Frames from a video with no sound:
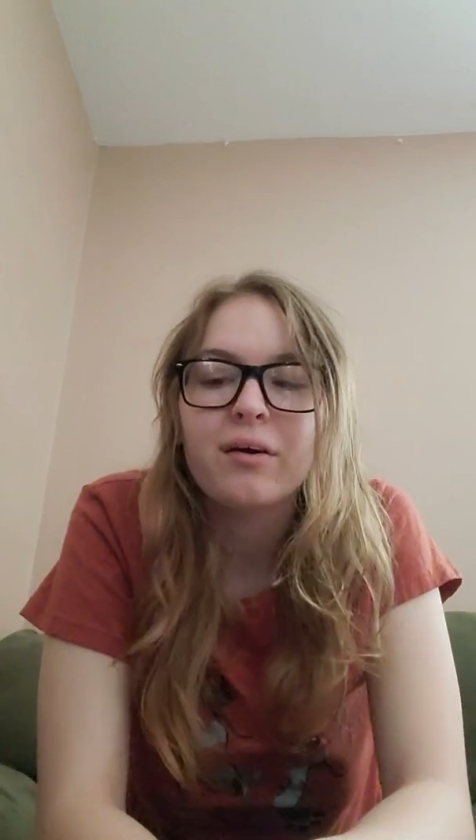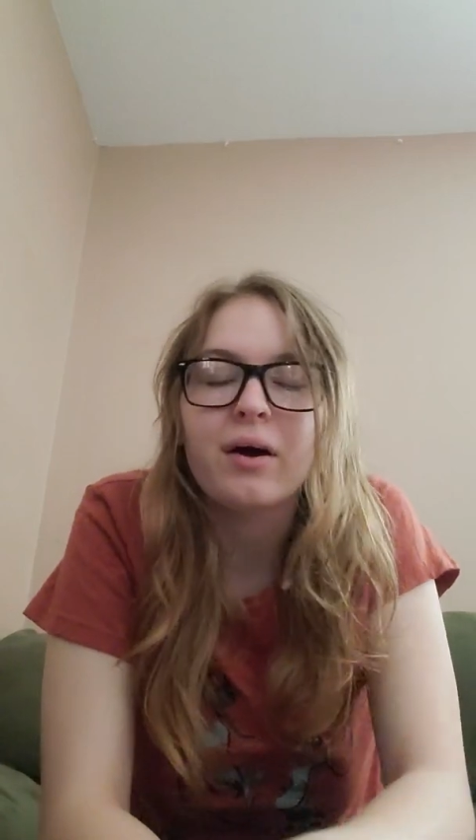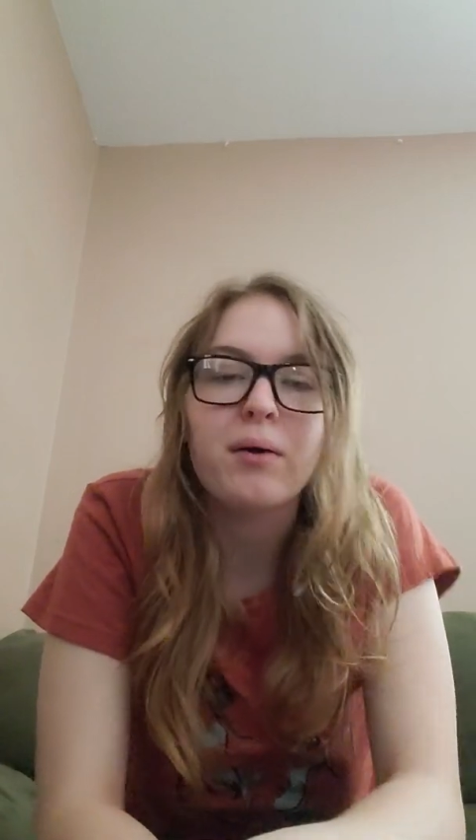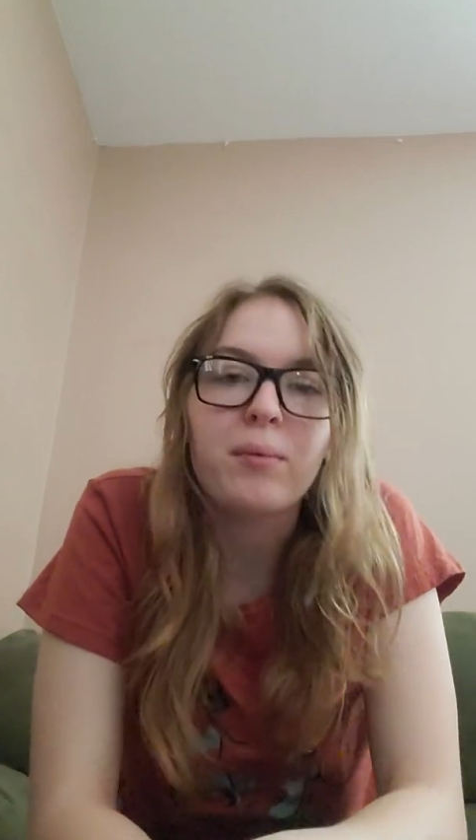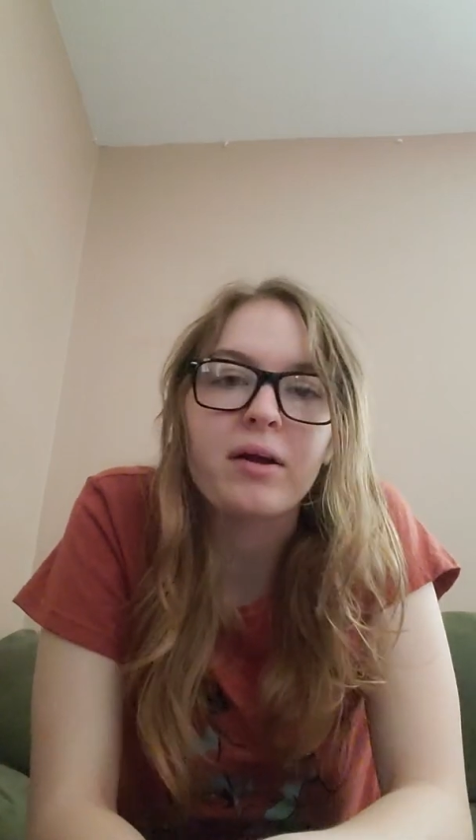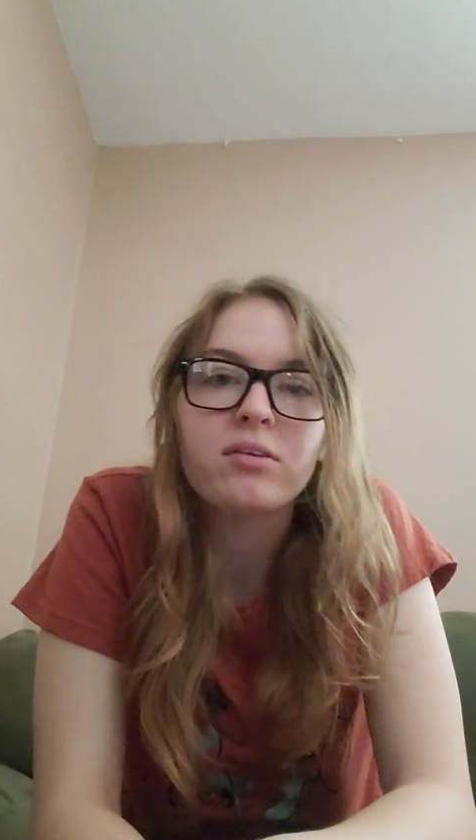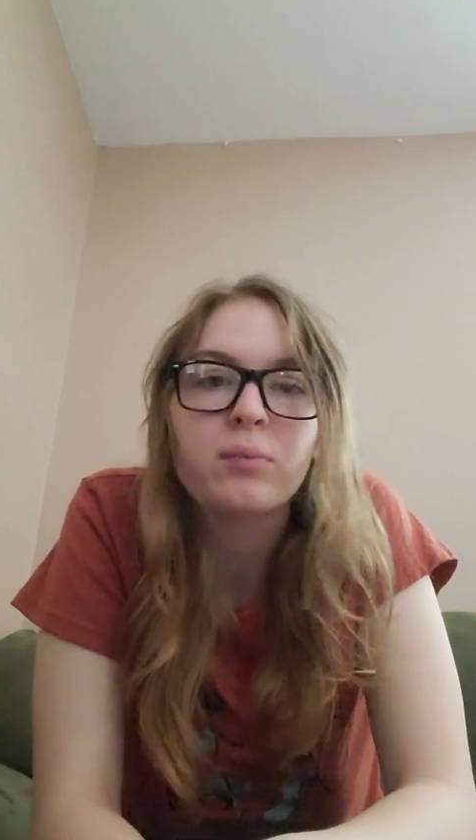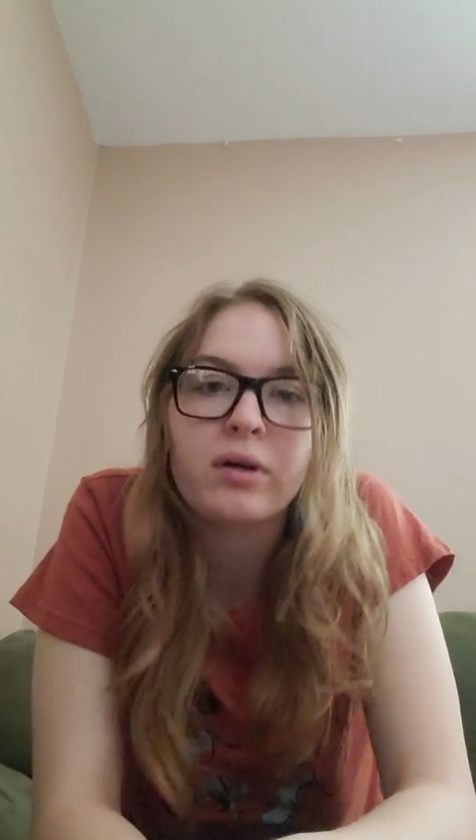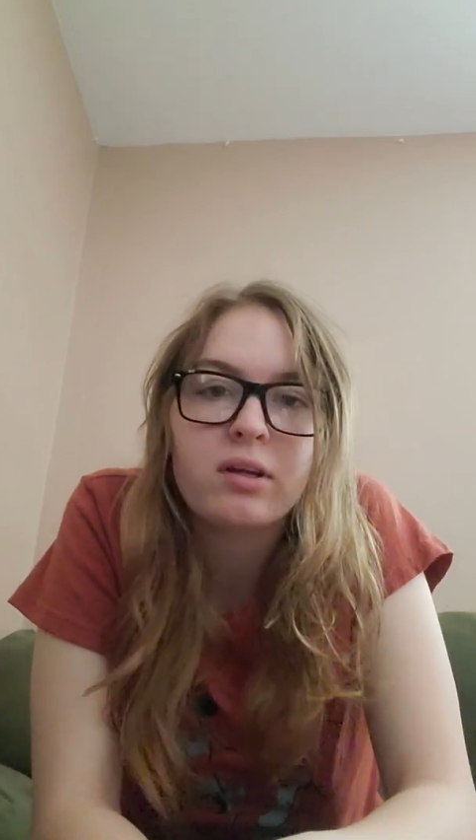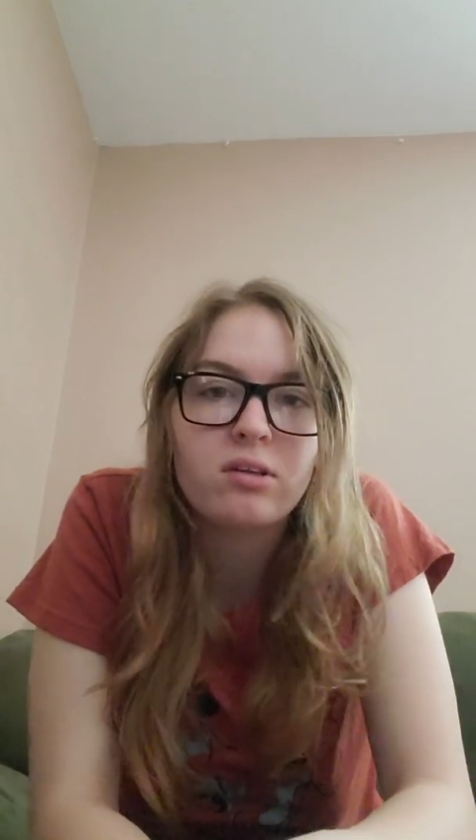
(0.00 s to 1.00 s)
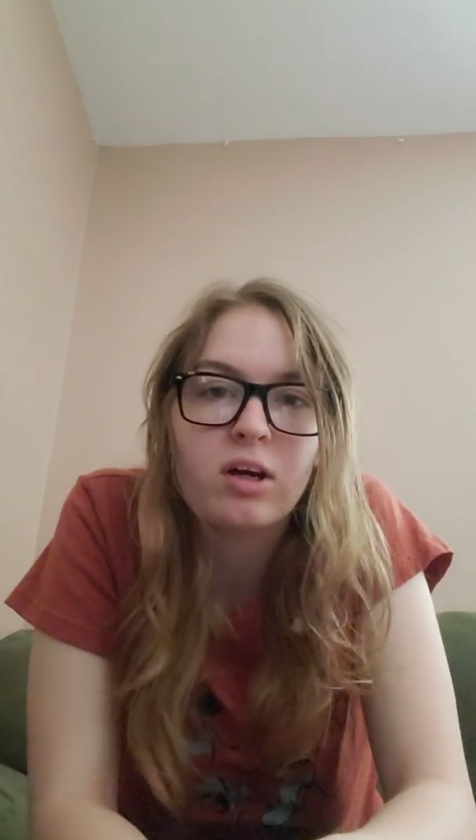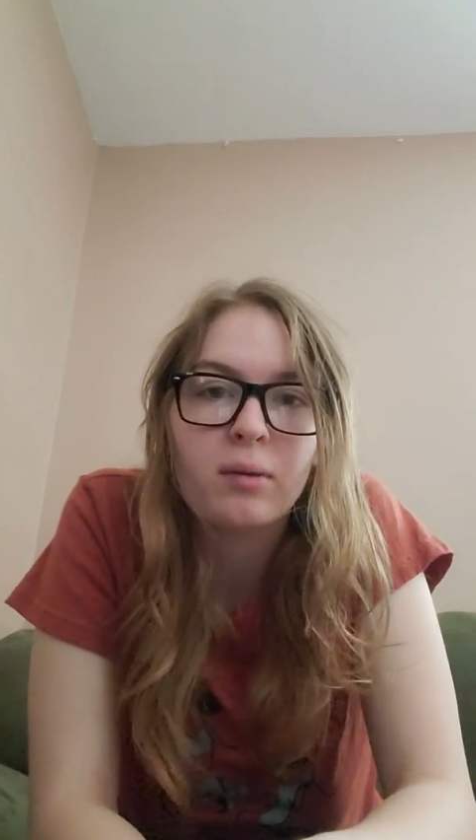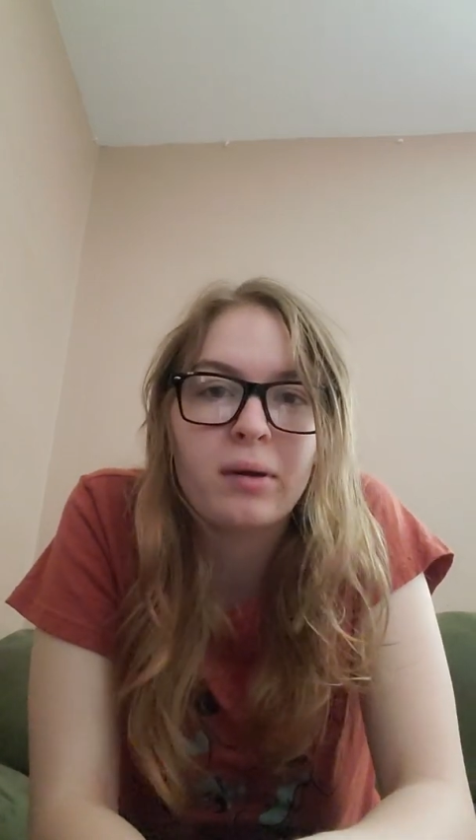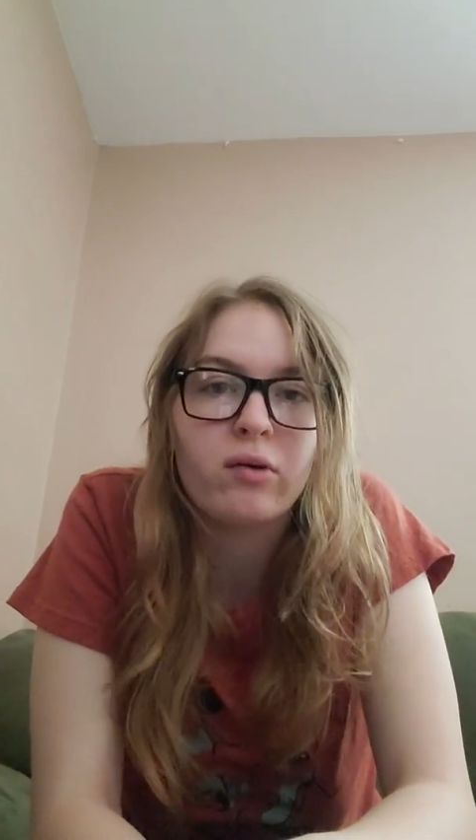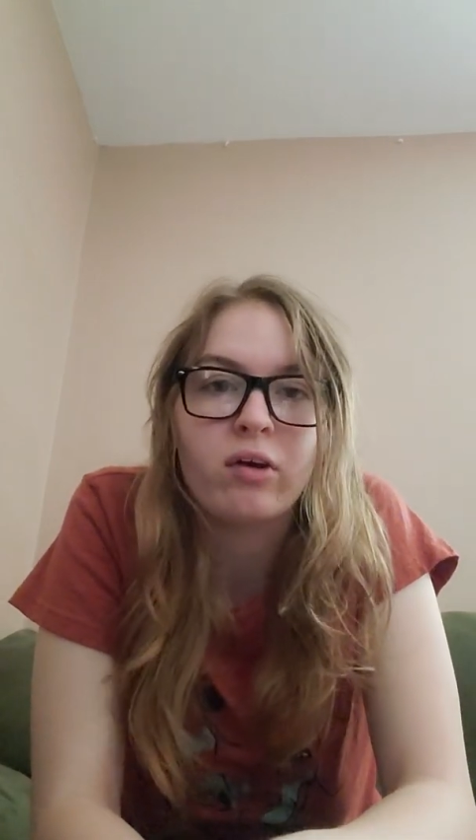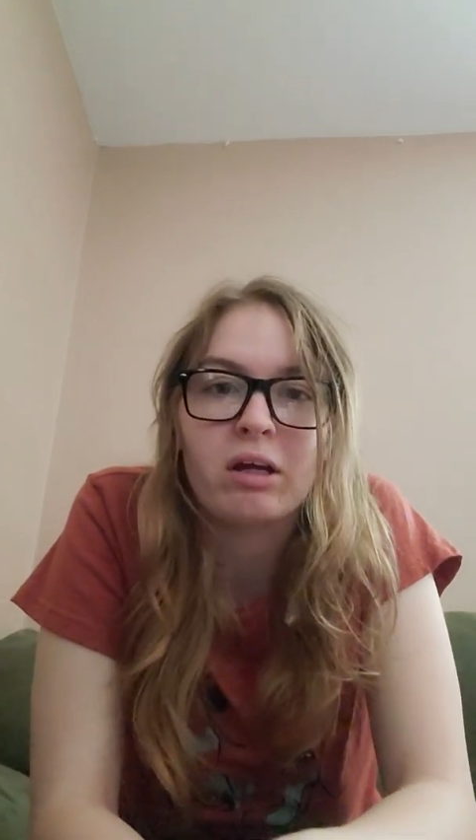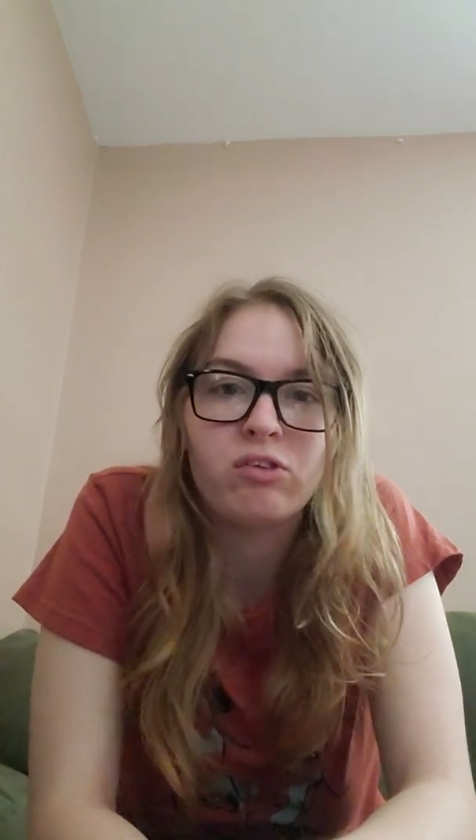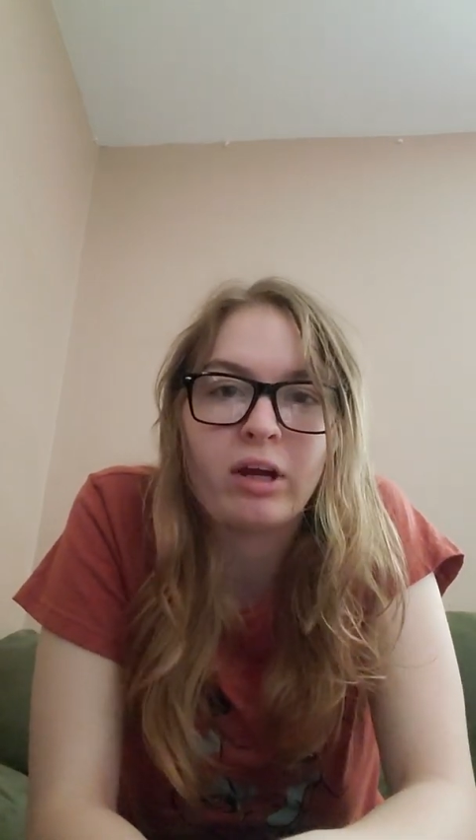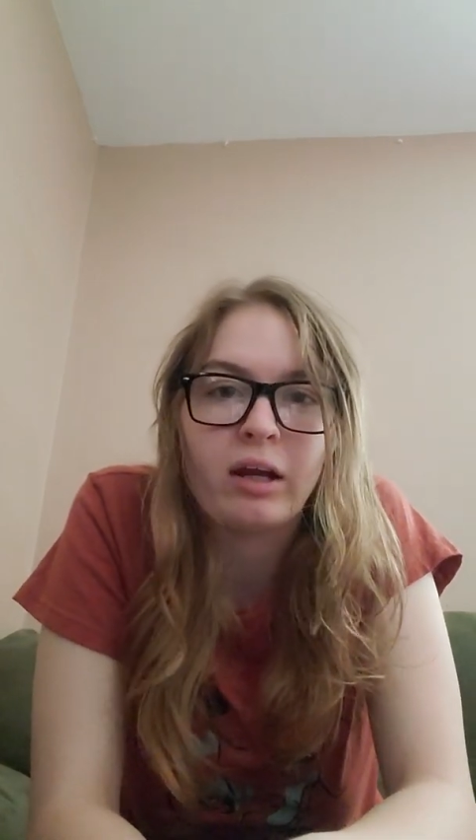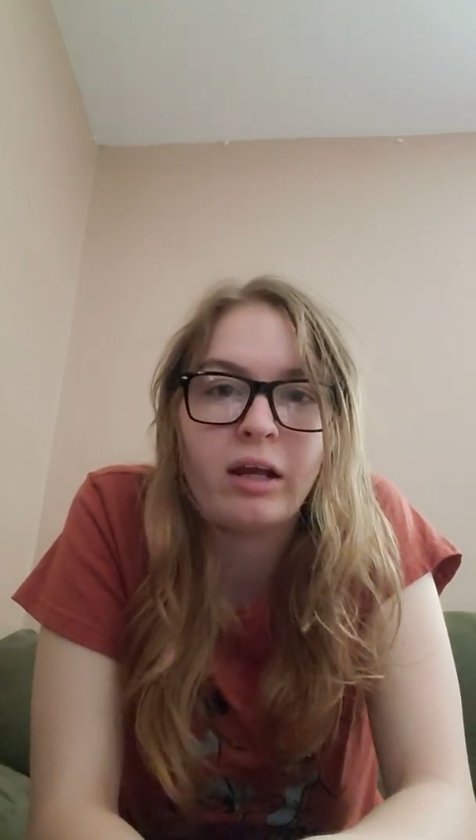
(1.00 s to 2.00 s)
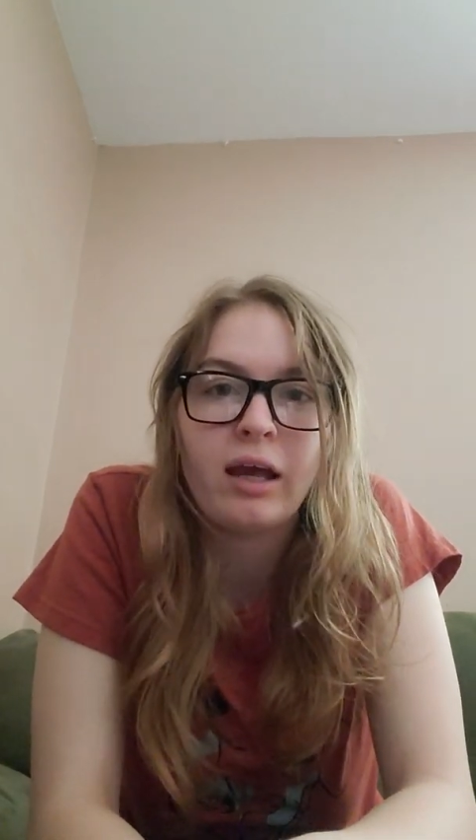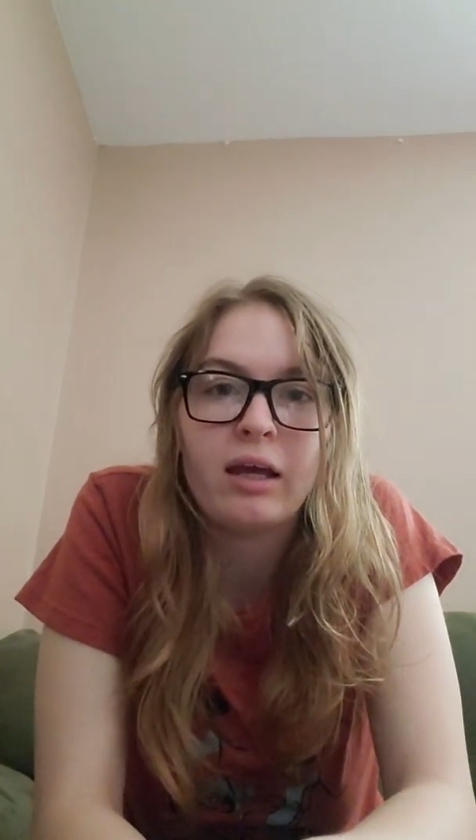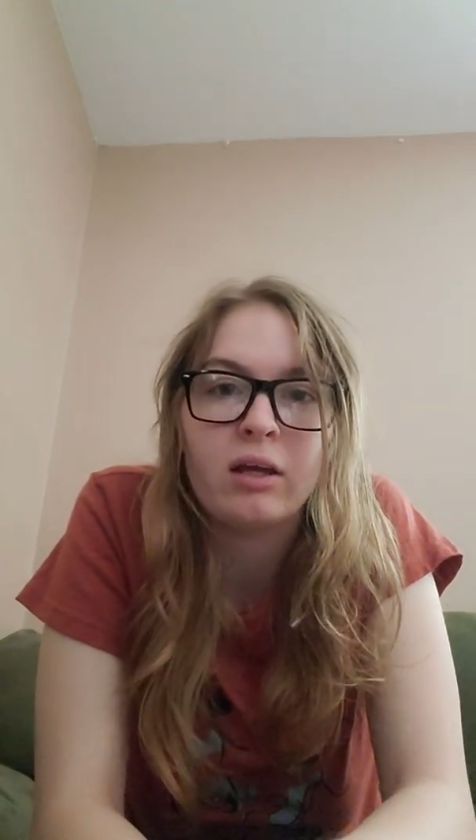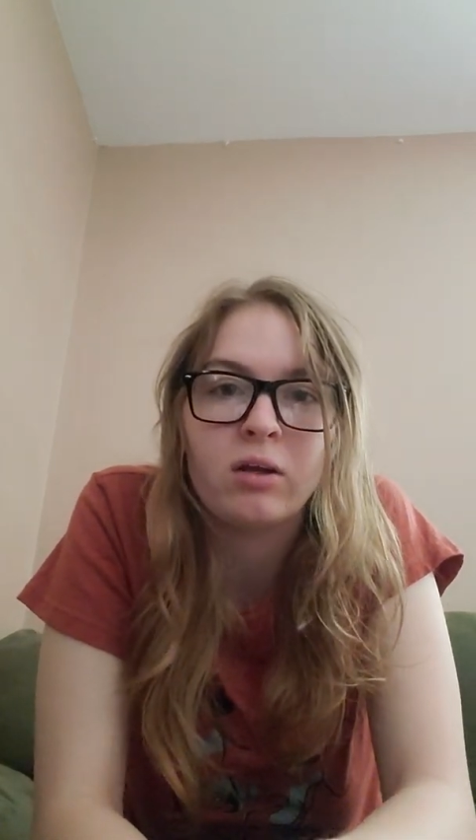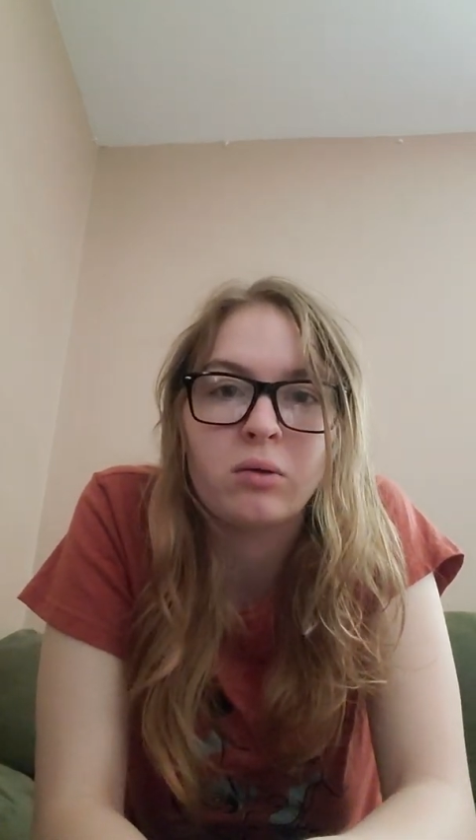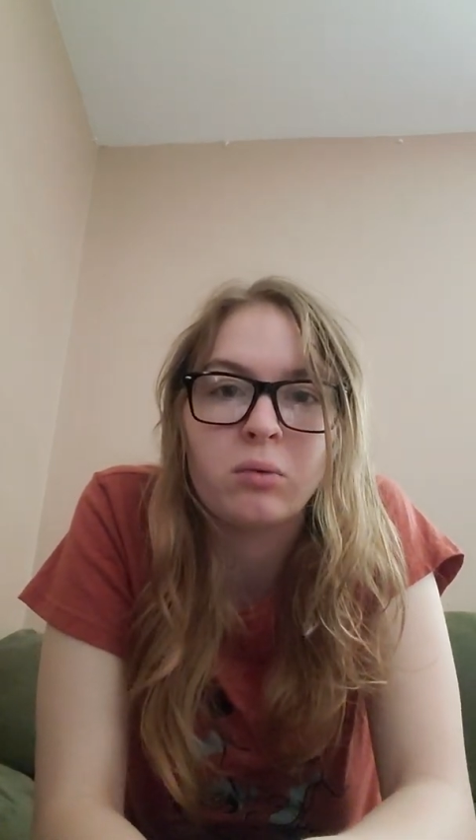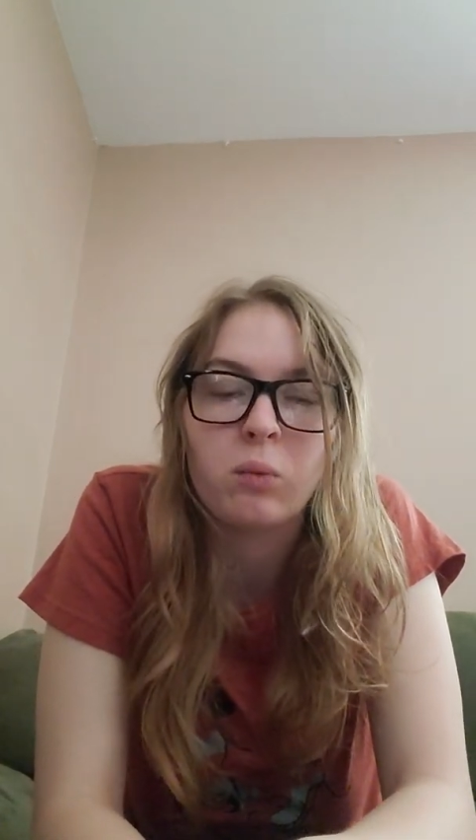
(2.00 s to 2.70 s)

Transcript: Alright, so we're going to talk about crate training and